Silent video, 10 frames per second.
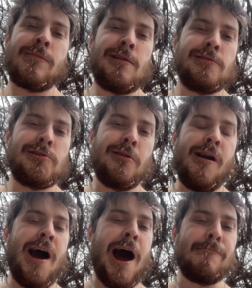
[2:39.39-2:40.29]
Sure,
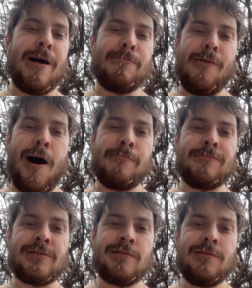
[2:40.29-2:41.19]
I have my
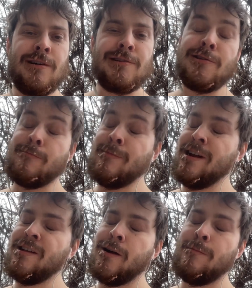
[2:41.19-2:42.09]
problems. It took me
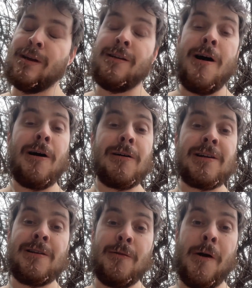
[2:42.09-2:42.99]
a little bit longer
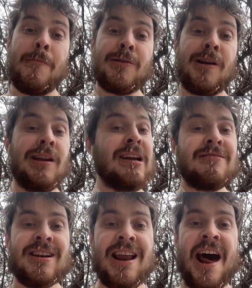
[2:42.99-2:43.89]
than normal to leave
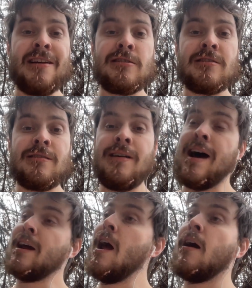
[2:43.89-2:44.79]
the nest.
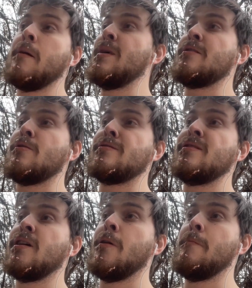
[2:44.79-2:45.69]
I can't commit to a
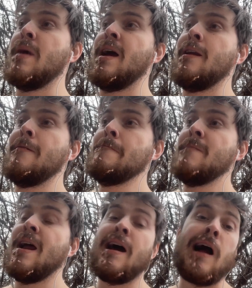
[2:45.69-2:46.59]
single mate,
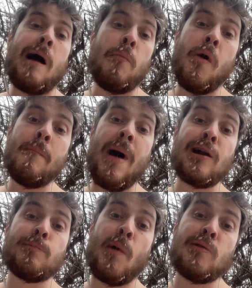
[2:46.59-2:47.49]
and I got more
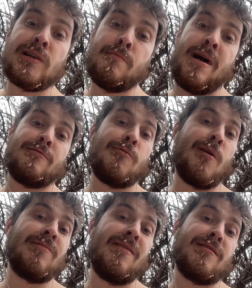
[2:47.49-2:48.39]
mouse bones in my
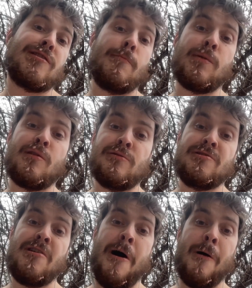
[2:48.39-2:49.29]
throat than a typical
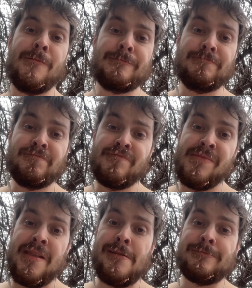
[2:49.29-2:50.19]
Joe.
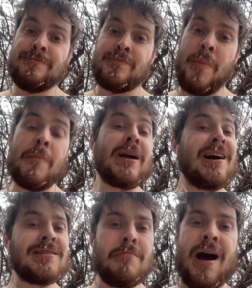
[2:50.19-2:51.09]
But
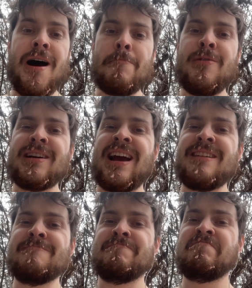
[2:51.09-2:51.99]
because of my
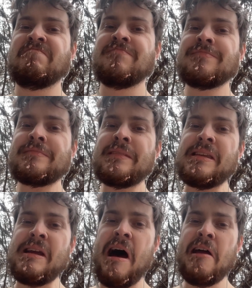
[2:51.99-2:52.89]
upbringing,
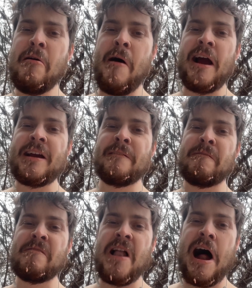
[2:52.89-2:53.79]
I know I can
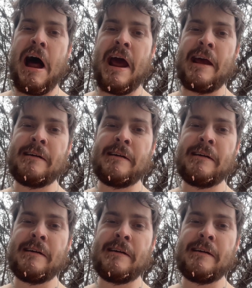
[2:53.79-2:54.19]
fly.